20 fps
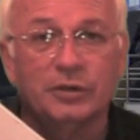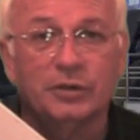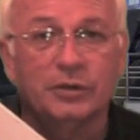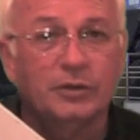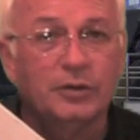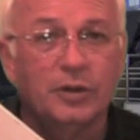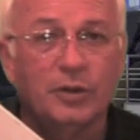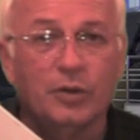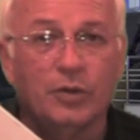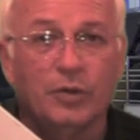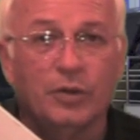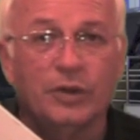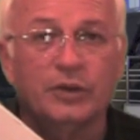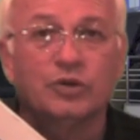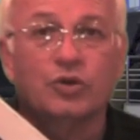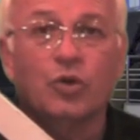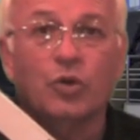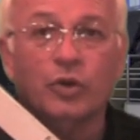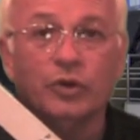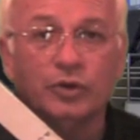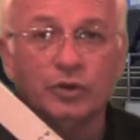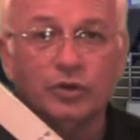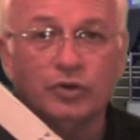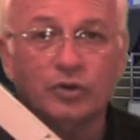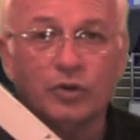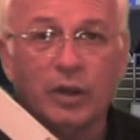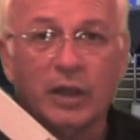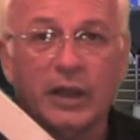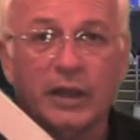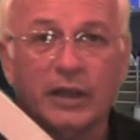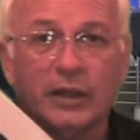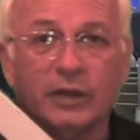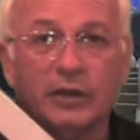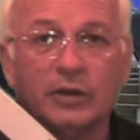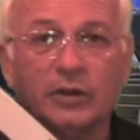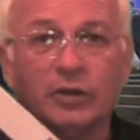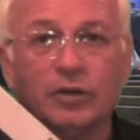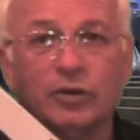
No, it's going to try and